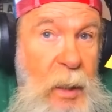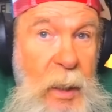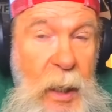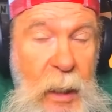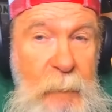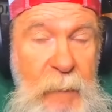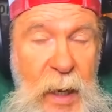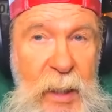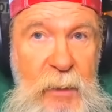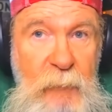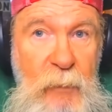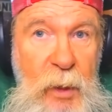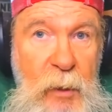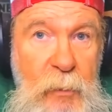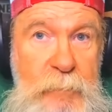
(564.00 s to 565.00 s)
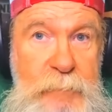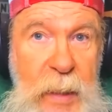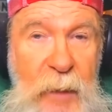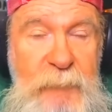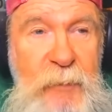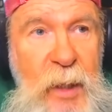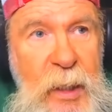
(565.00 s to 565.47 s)
in my career.
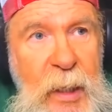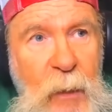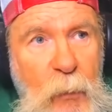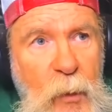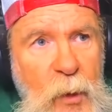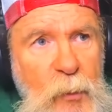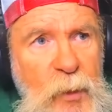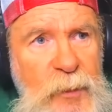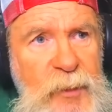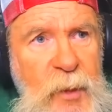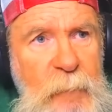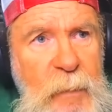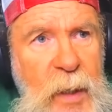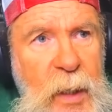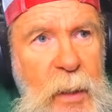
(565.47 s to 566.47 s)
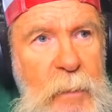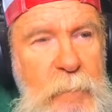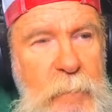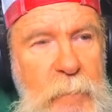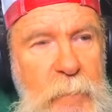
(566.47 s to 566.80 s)
I think I worked with him in,